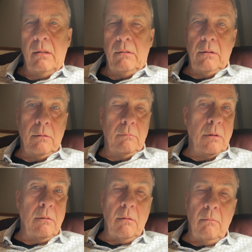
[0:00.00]
you,
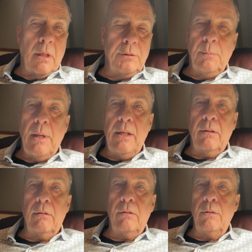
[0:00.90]
as you may
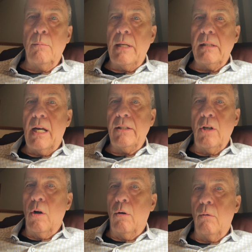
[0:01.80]
or you might not
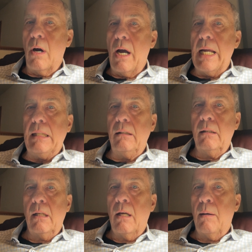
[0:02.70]
know, I
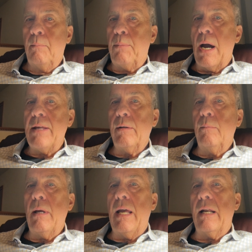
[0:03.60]
buy
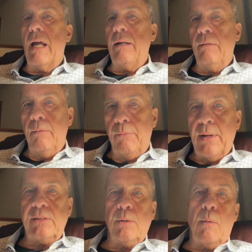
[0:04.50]
them and I
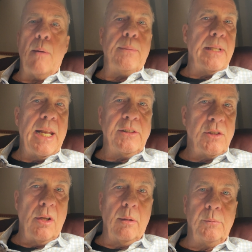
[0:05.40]
fix them up and then I
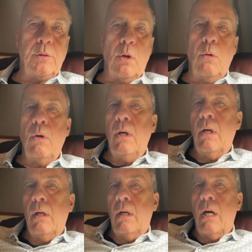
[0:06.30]
sell them. So
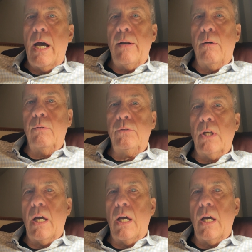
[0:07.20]
I don't